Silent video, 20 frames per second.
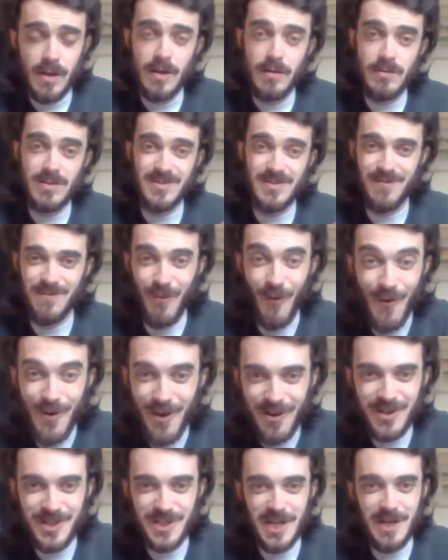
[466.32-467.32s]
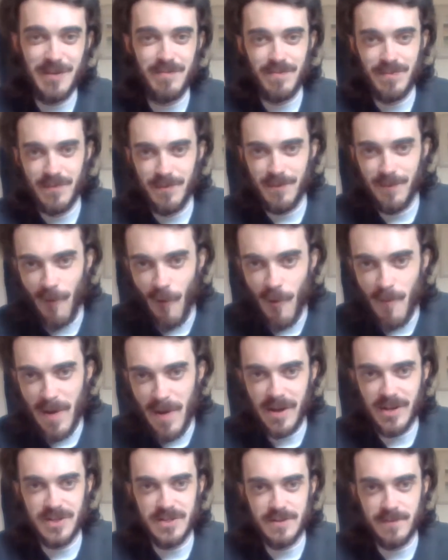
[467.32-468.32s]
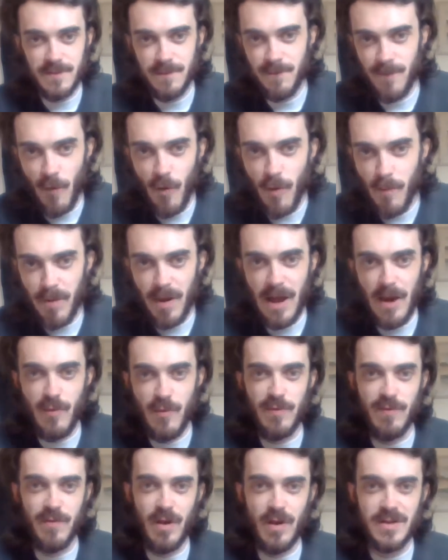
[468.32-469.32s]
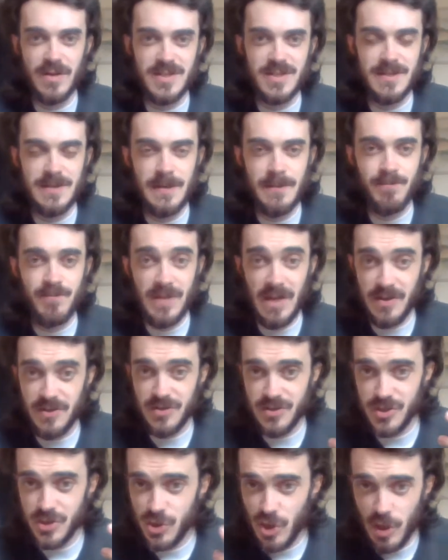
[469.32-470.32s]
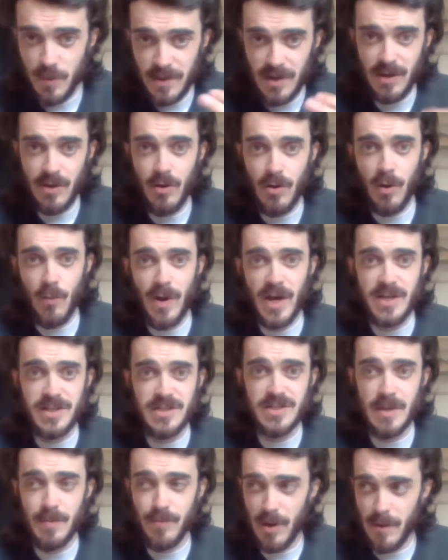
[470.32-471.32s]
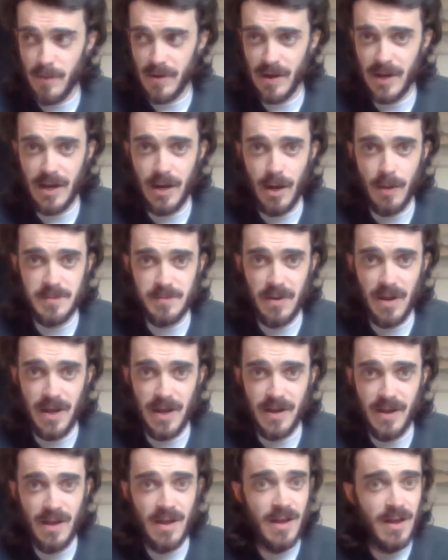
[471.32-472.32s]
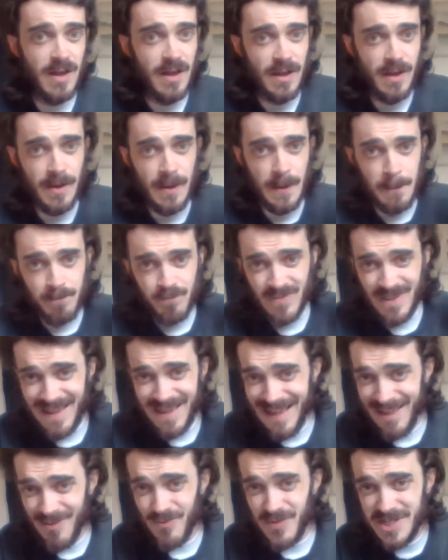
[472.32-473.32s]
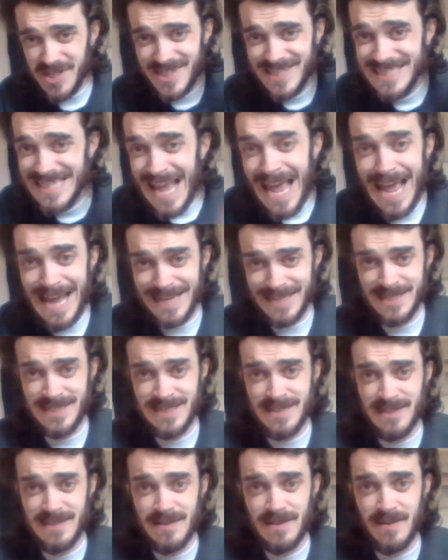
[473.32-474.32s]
Because foreign ownership, foreign managers, and foreign player influx, and the stupidly high wages that Premier League clubs play, and the debt.